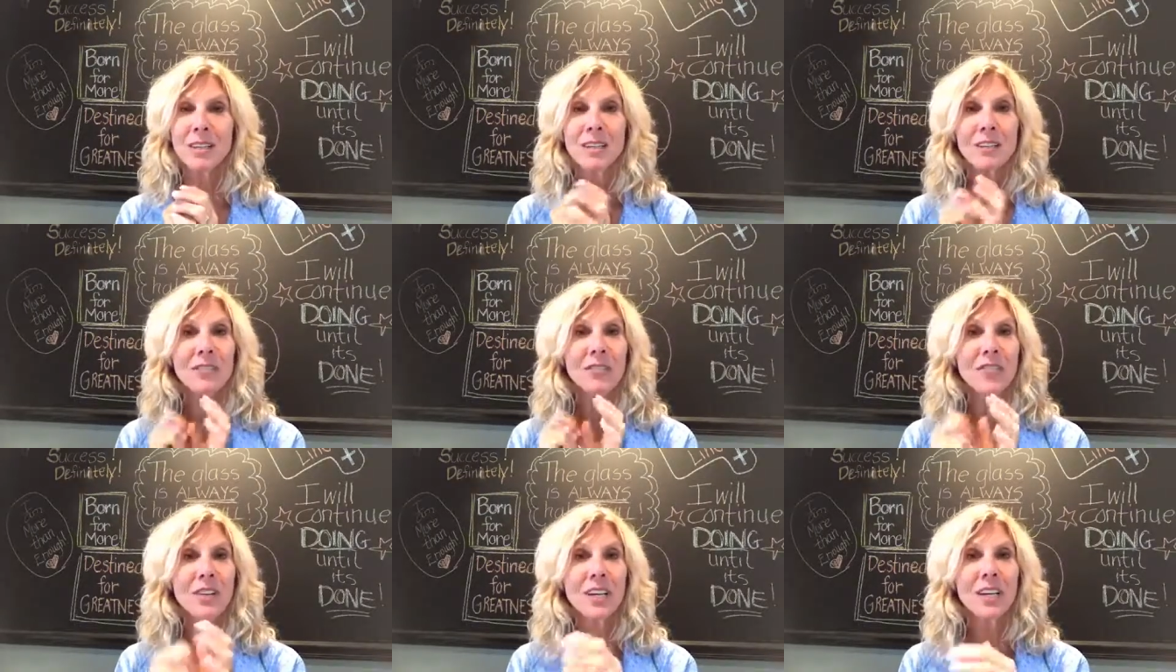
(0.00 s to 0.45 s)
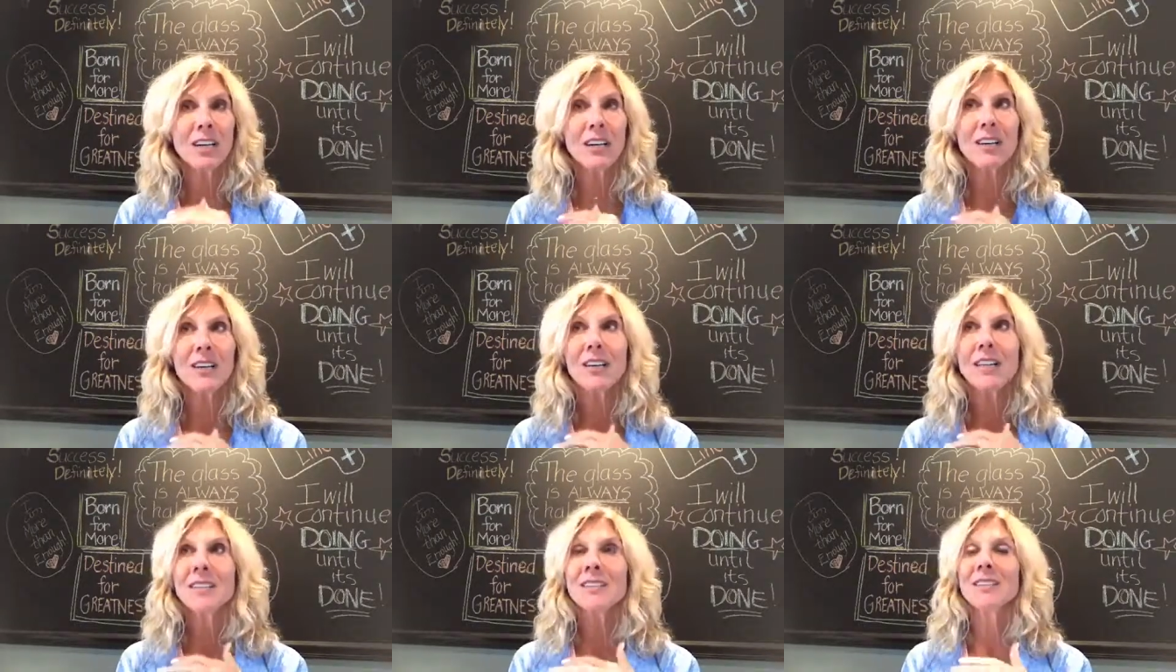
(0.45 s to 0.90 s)

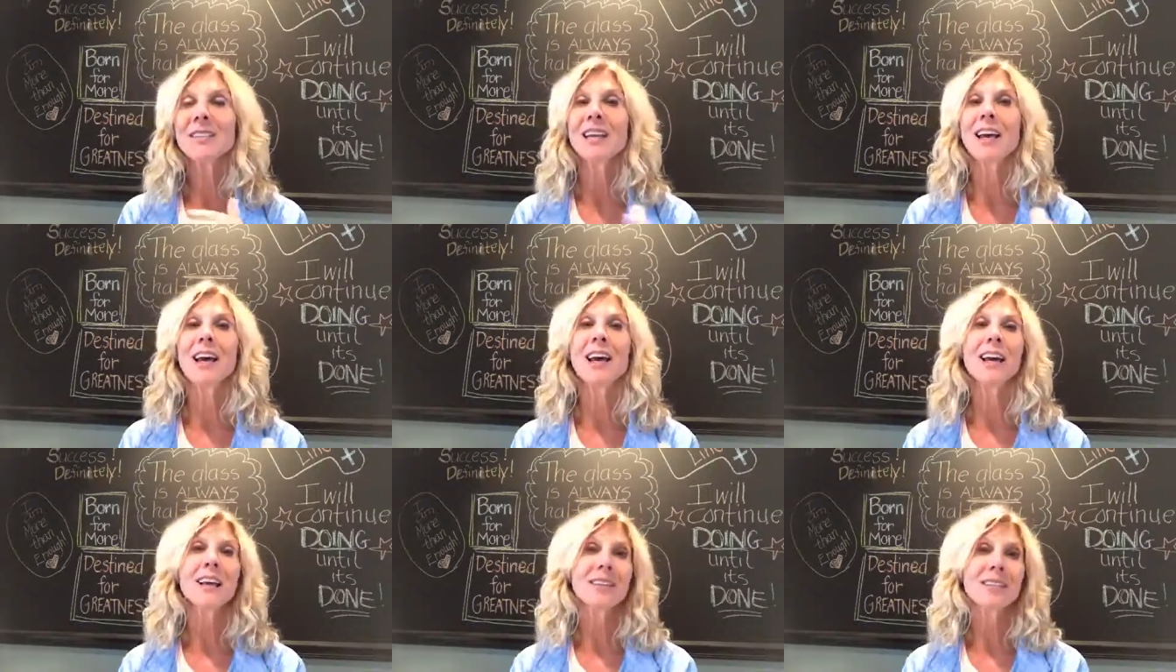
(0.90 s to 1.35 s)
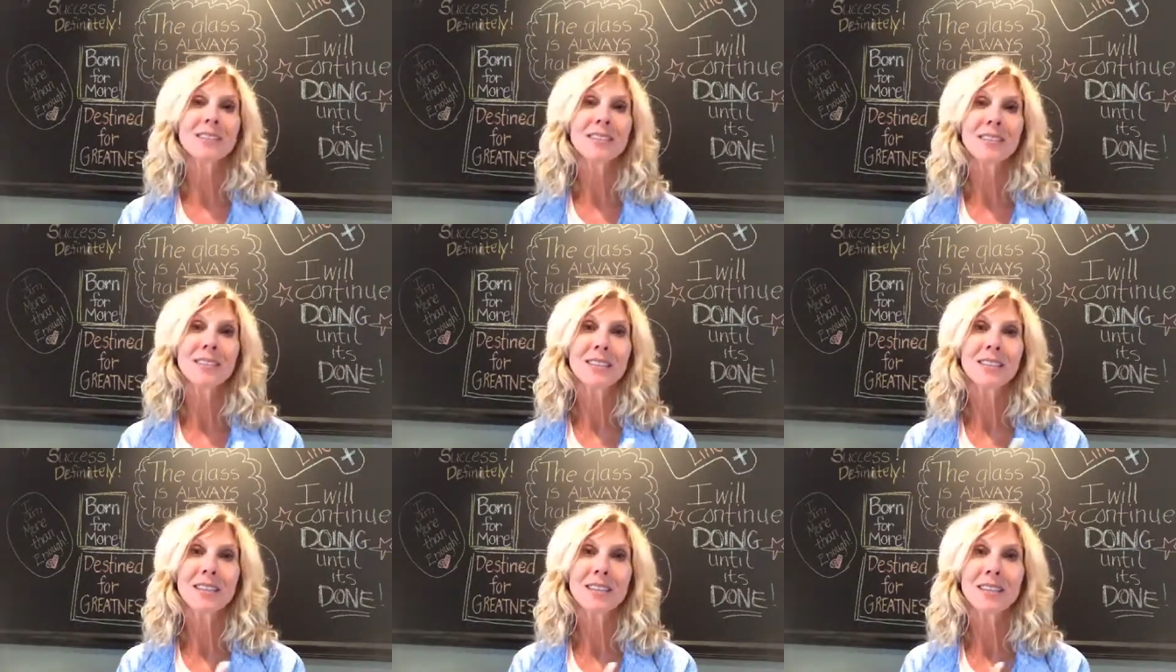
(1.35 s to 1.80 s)
Fear is an
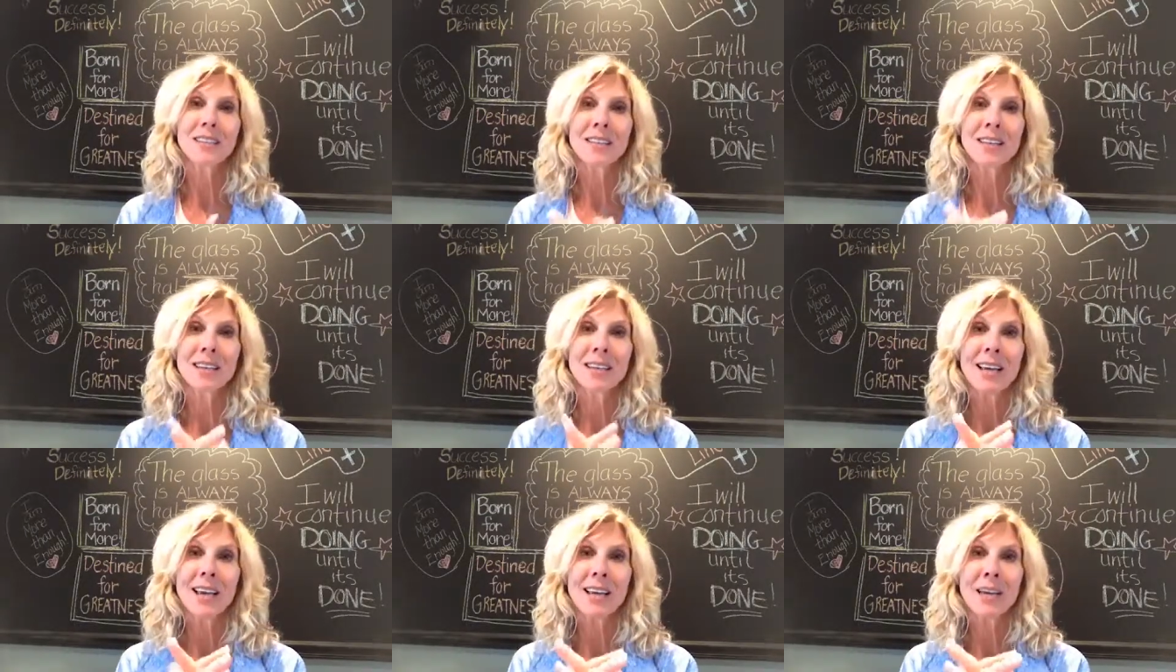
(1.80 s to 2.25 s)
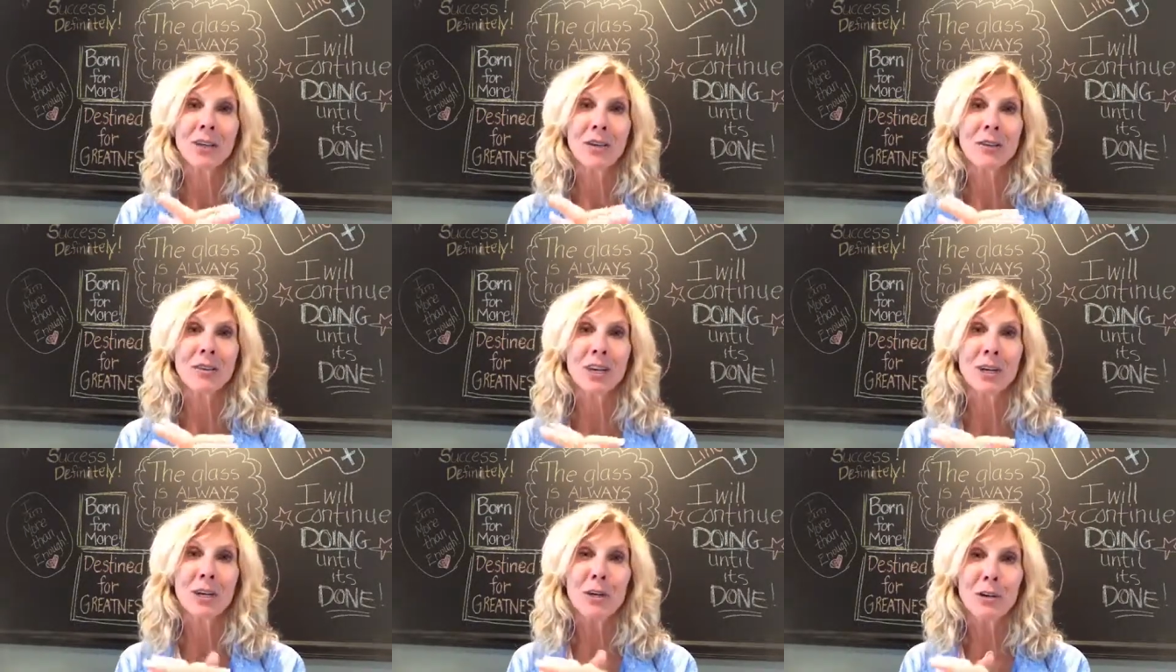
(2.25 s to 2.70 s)
excellent
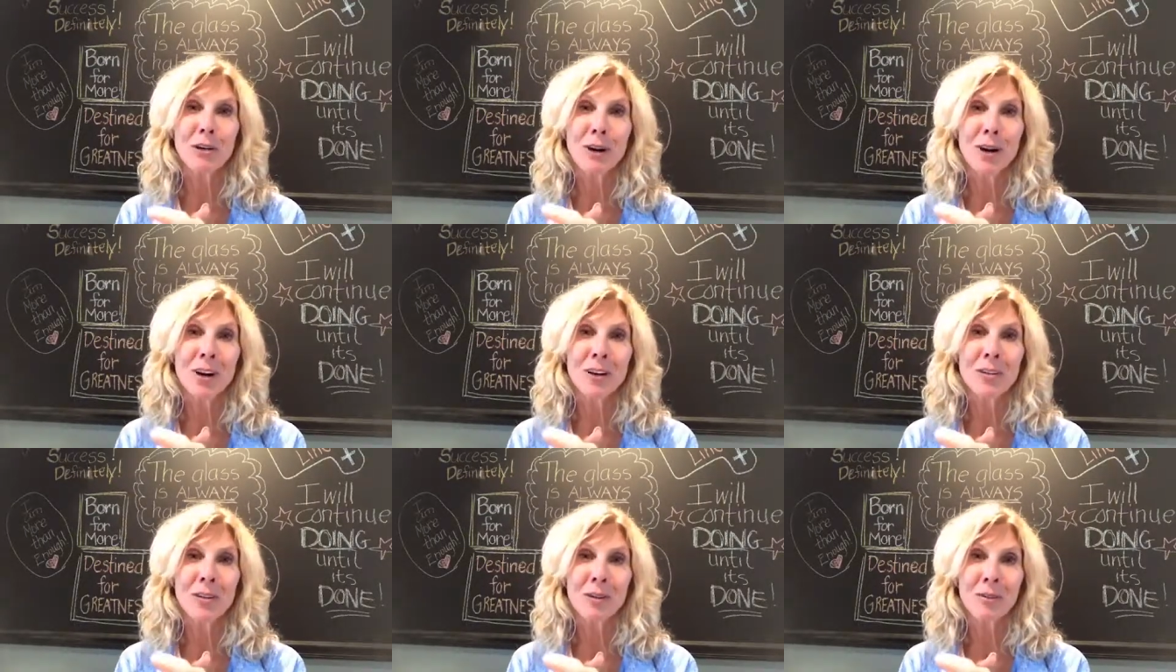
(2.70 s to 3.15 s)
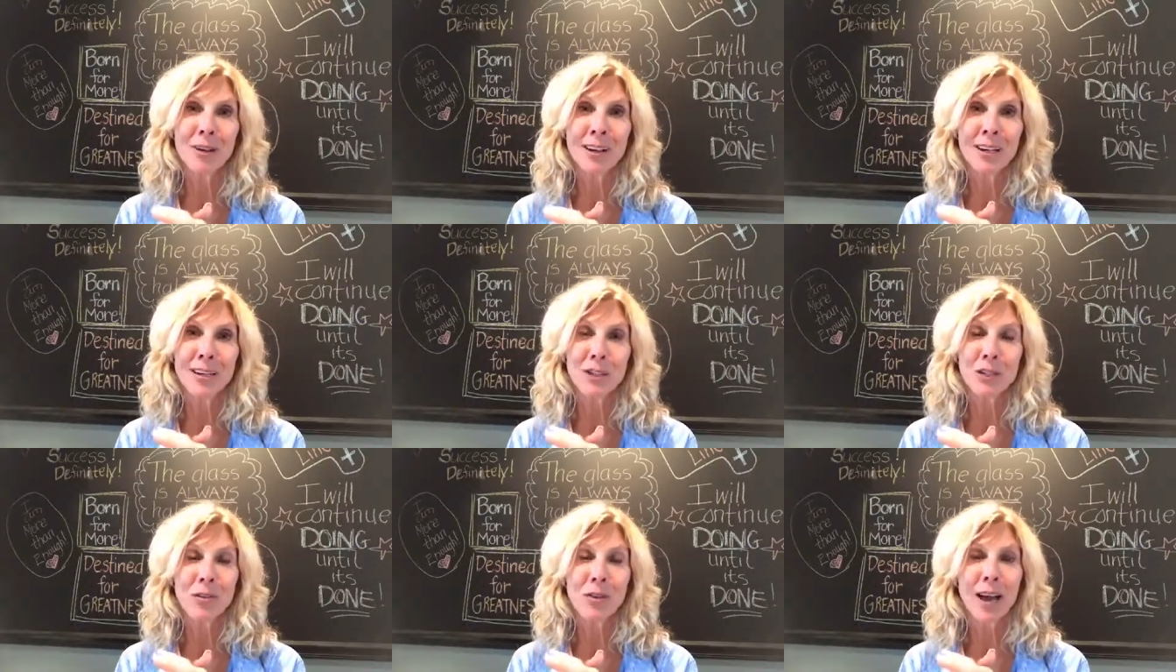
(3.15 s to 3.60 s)
indicator that you're on the
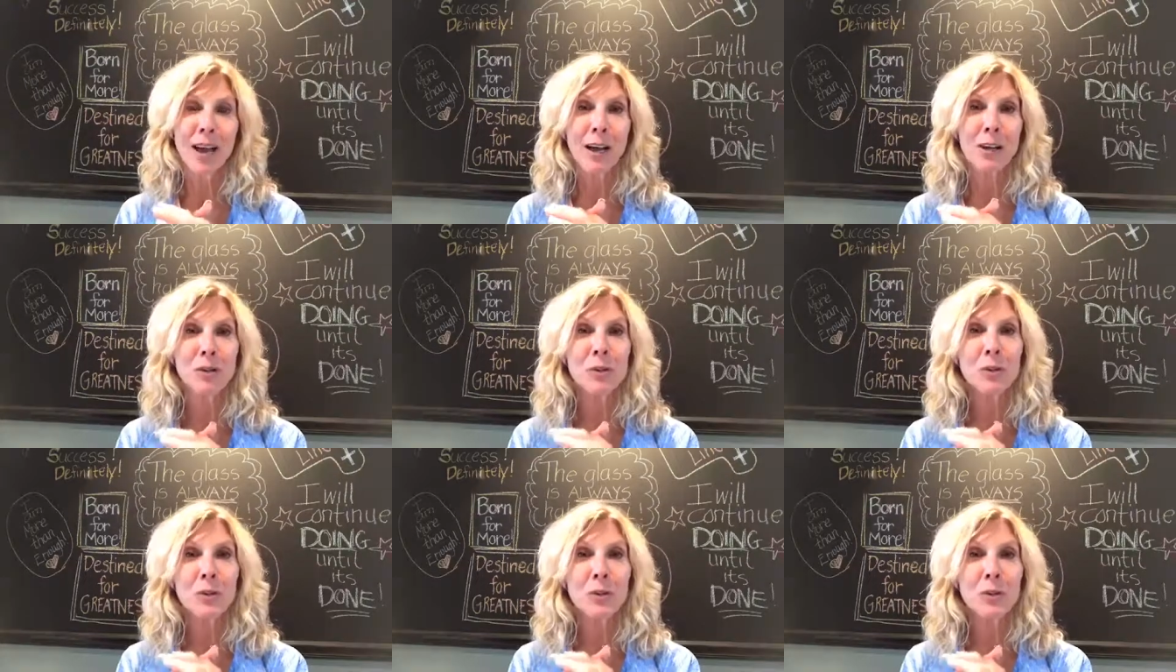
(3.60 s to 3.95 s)
right track.